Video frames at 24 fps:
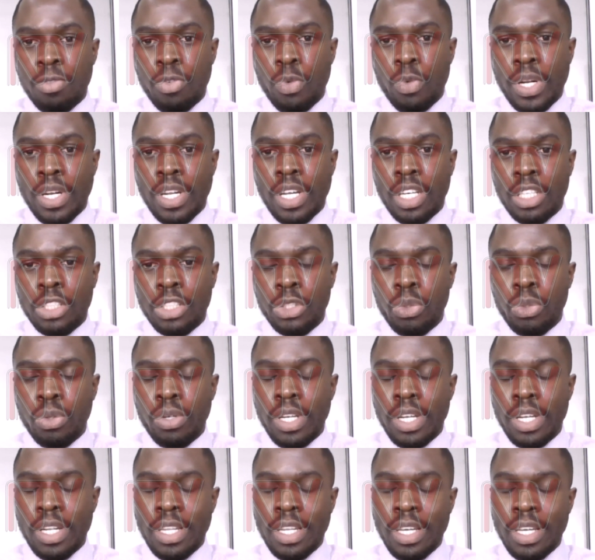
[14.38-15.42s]

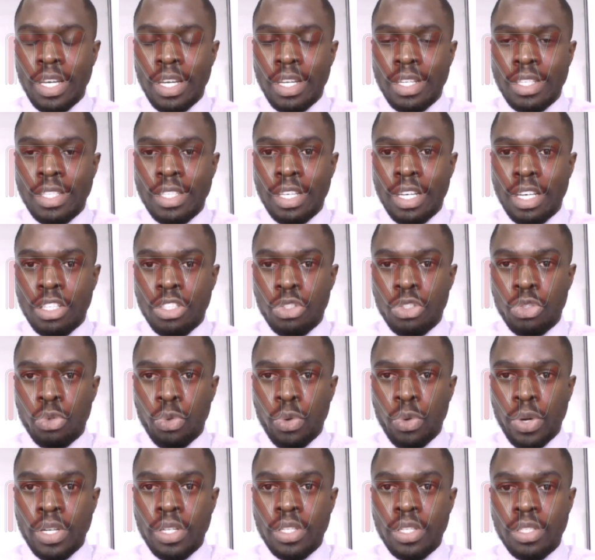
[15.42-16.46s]
reduction in the tax
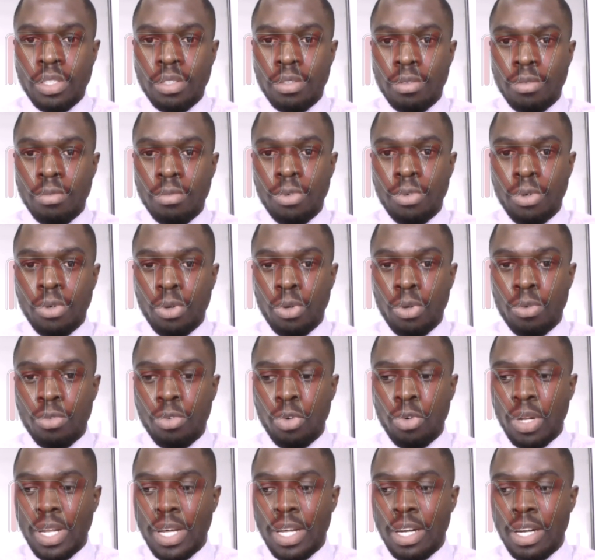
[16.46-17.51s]
rate for
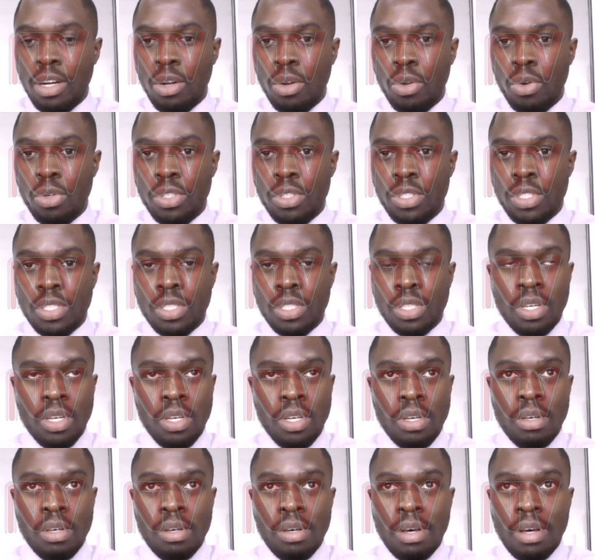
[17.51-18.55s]
landlords
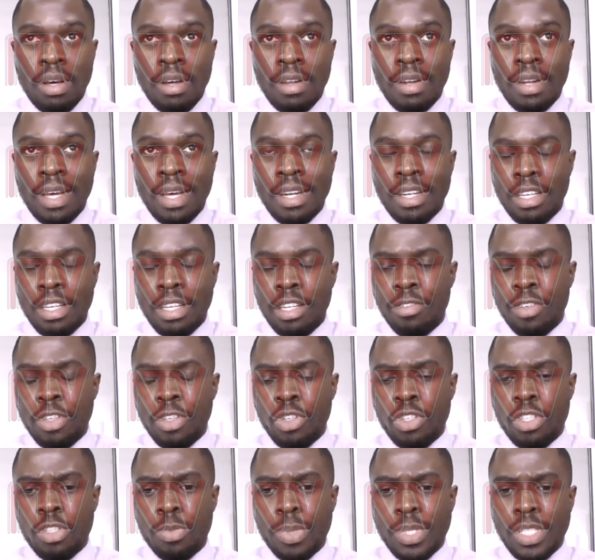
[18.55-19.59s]
and
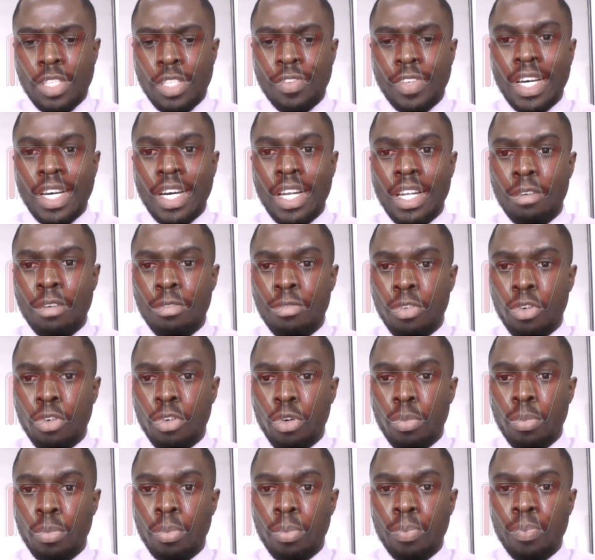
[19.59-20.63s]
individuals specifically
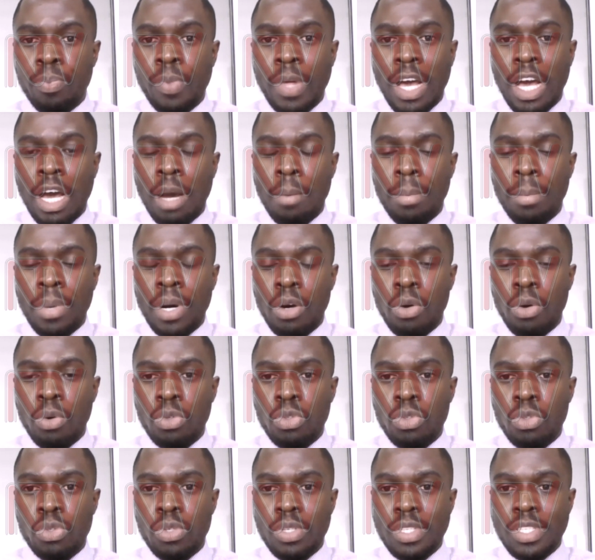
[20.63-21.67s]
from
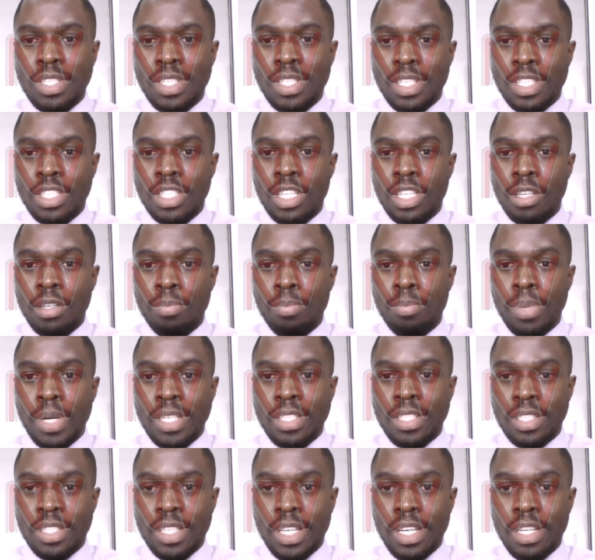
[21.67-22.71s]
about 16%
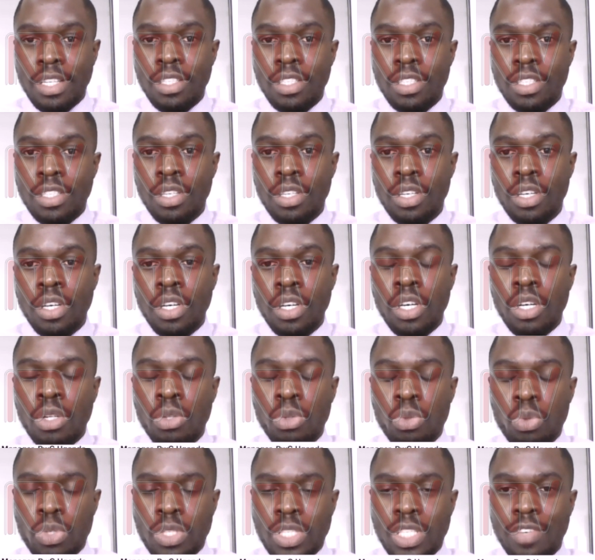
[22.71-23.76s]

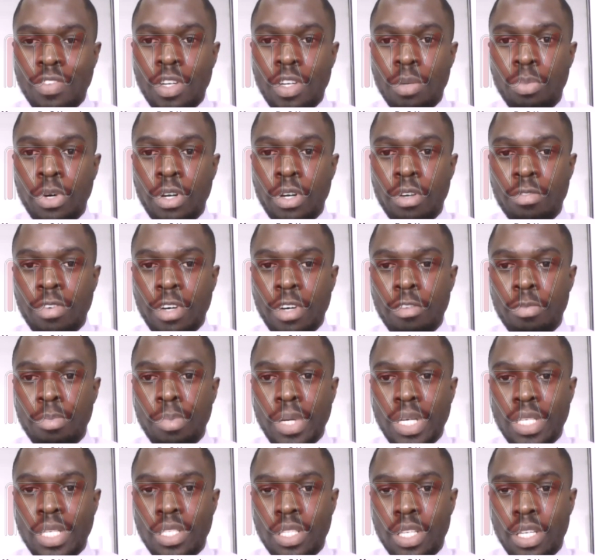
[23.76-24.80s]
to
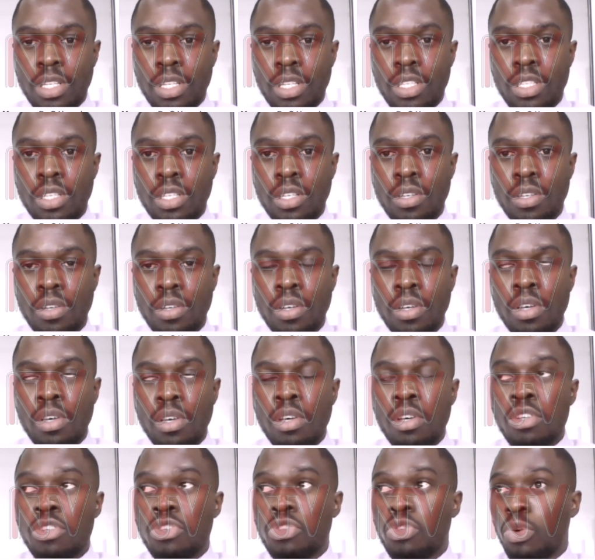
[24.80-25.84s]
7.5%.
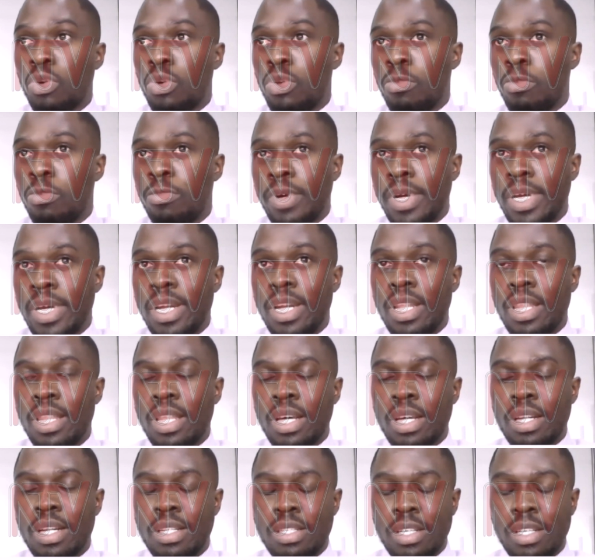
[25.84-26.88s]
So you find
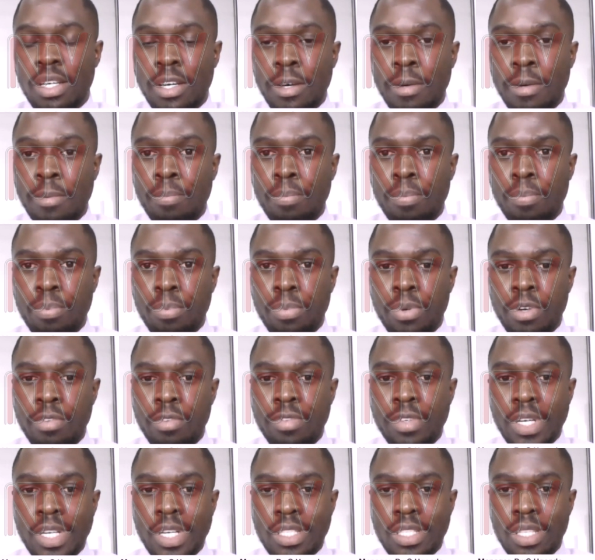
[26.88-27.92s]
that
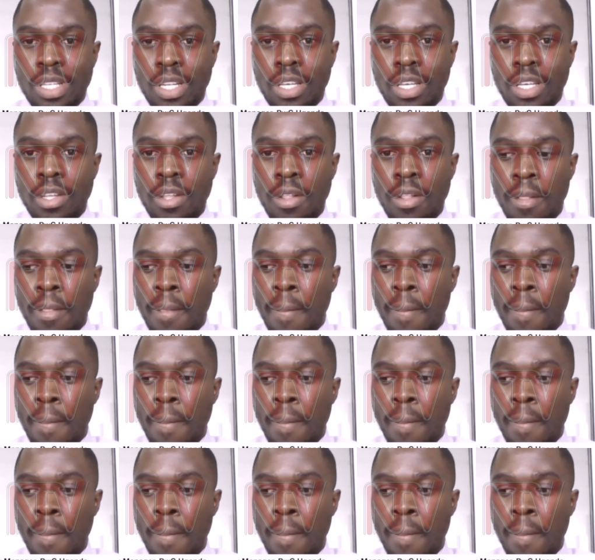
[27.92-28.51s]
previously,